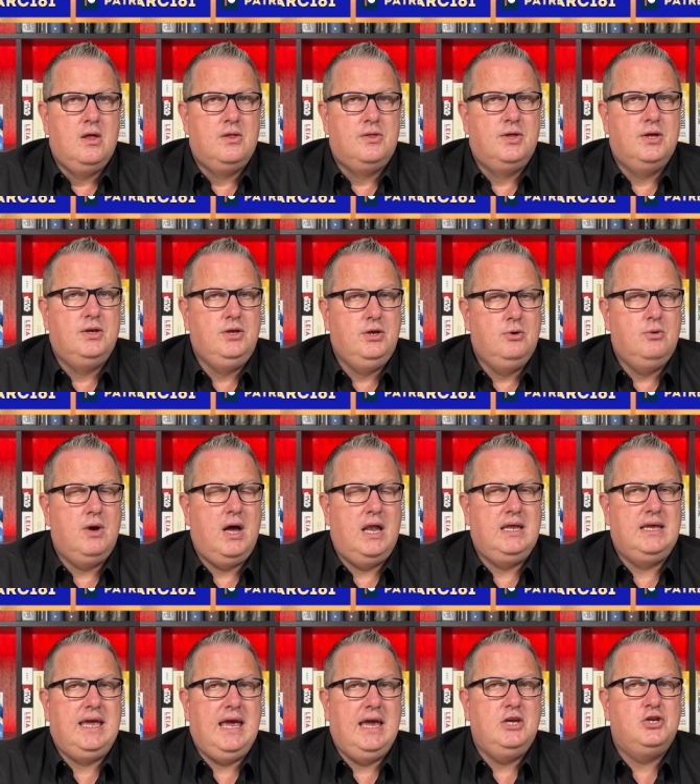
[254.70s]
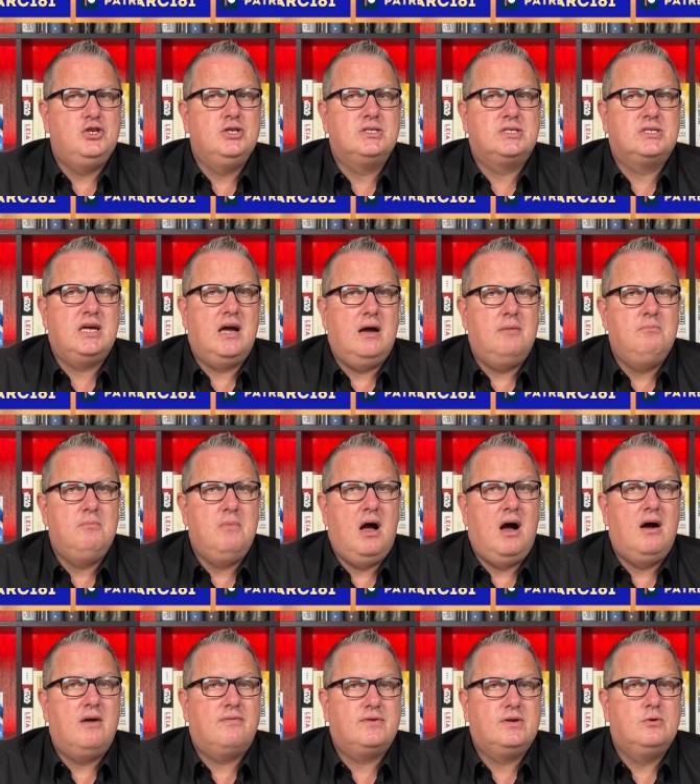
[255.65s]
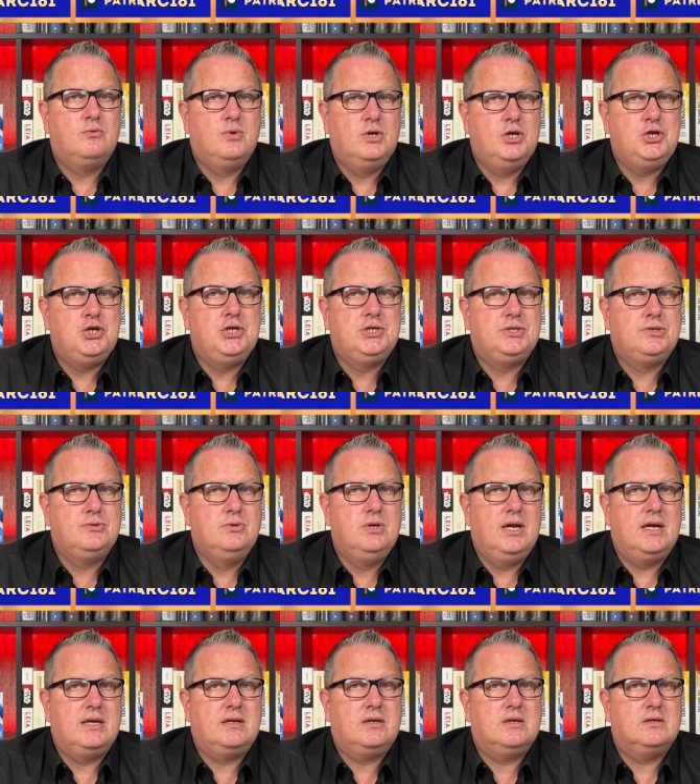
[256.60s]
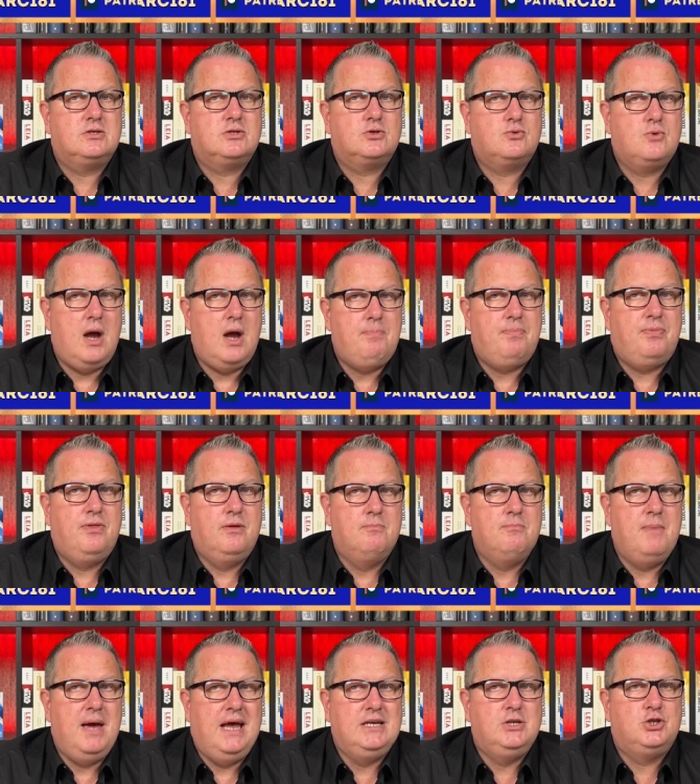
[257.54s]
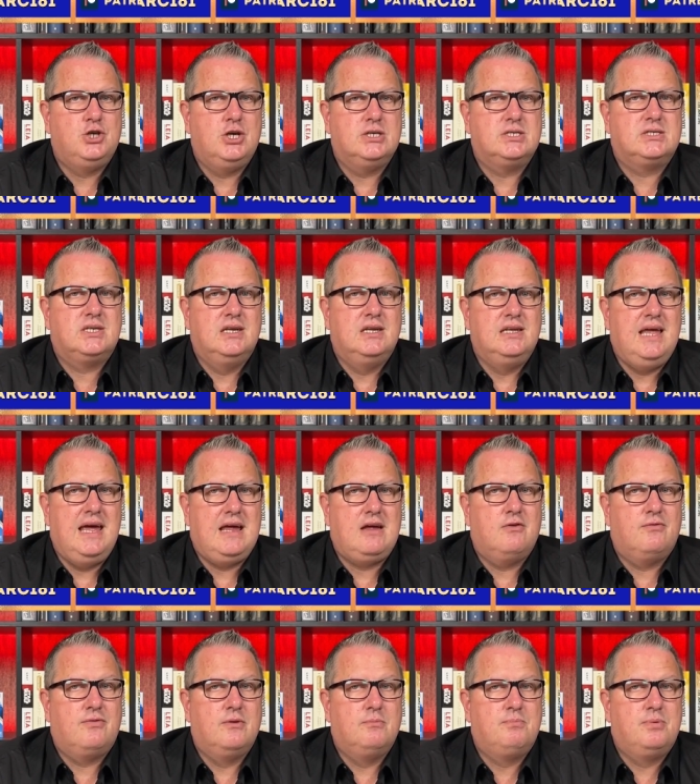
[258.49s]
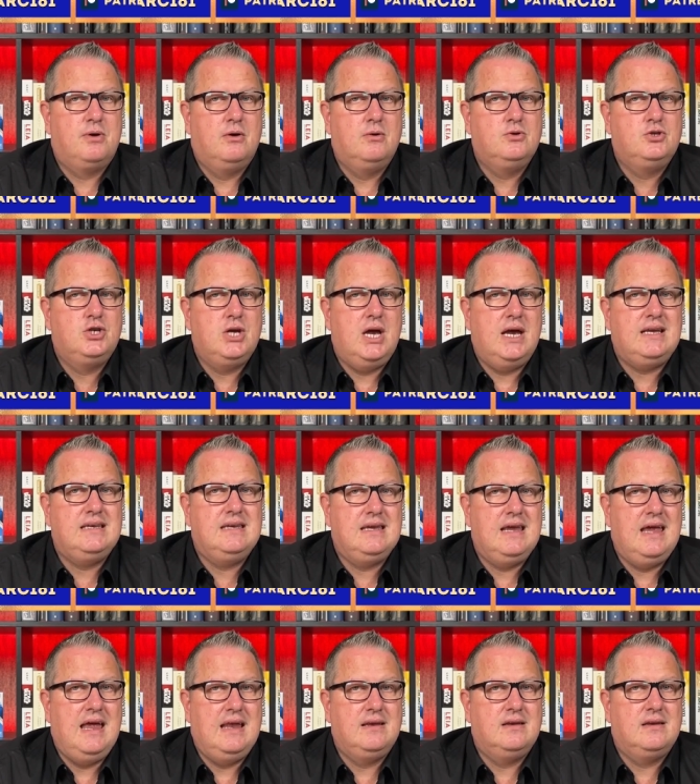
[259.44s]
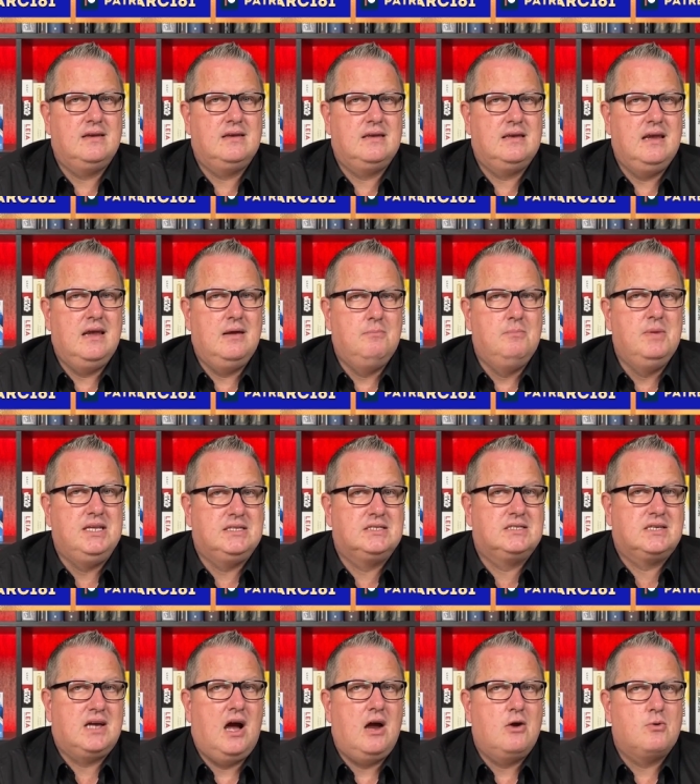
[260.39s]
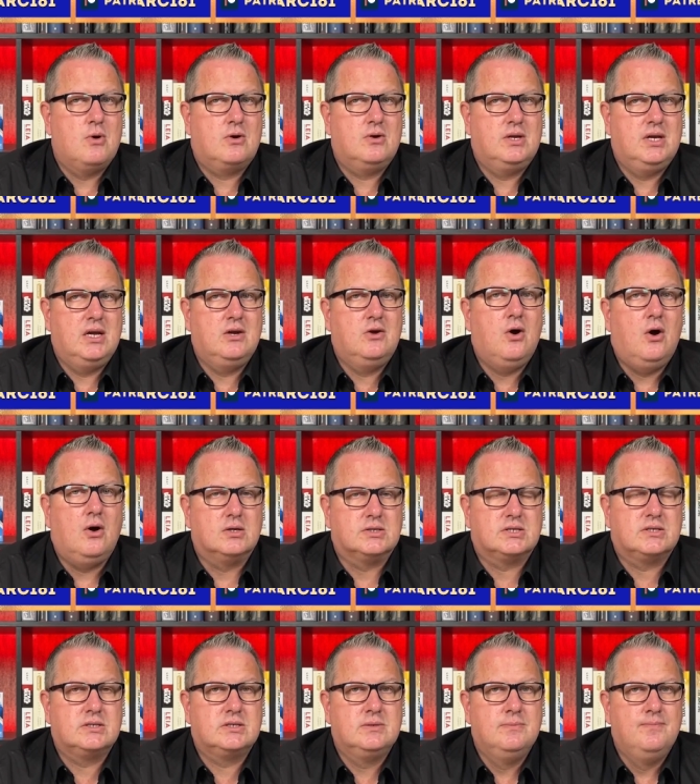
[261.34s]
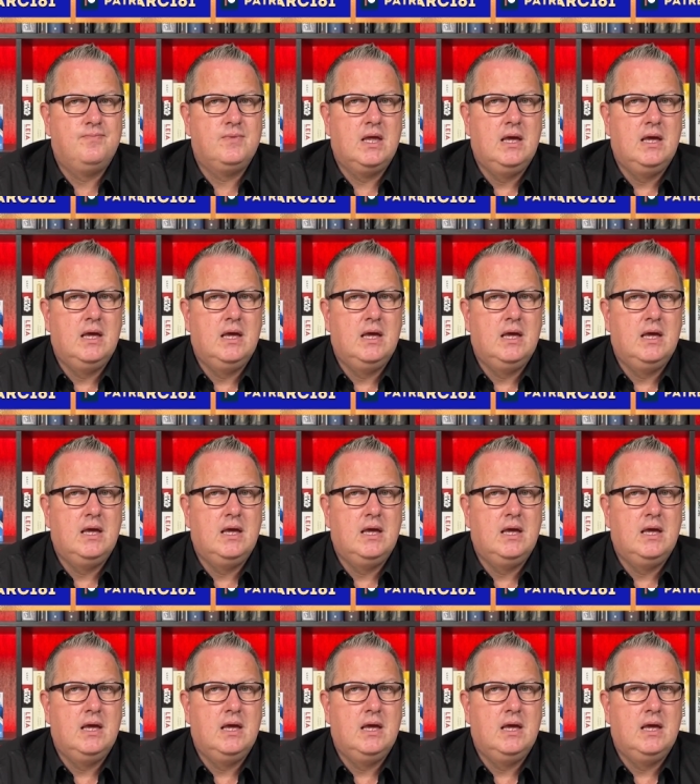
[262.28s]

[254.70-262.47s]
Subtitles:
The new allegations come after Rishi Sunak scrapped the Manchester leg of the project and amid skyrocketing costs.